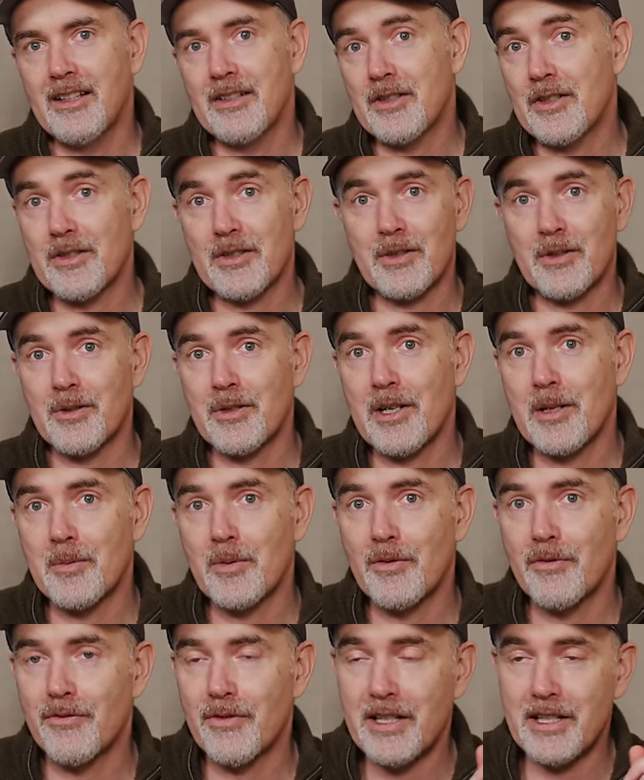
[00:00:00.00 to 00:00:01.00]
Just
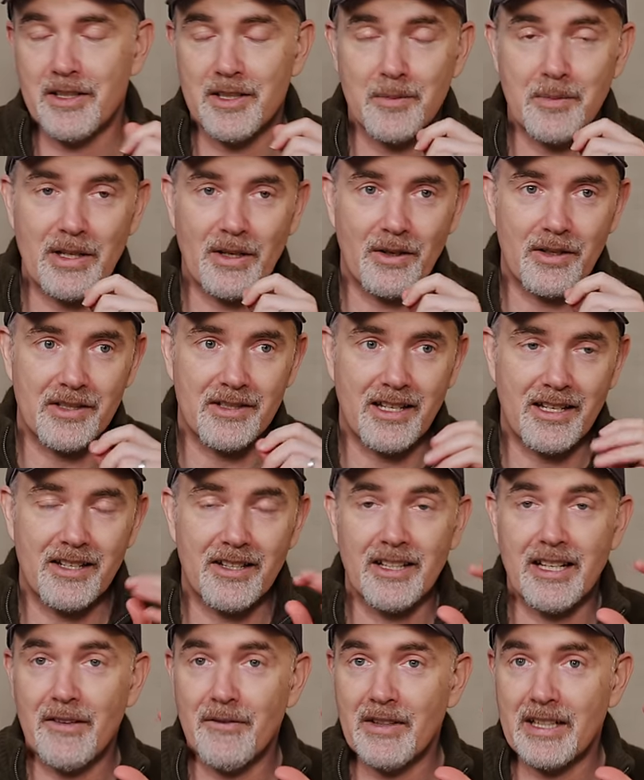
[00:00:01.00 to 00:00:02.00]
incredible feat, to be honest, that you
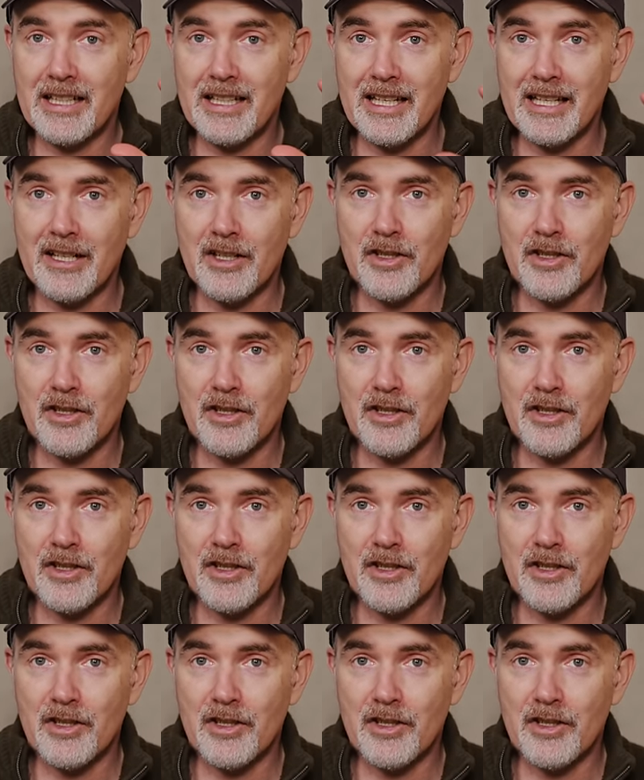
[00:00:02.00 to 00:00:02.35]
could even get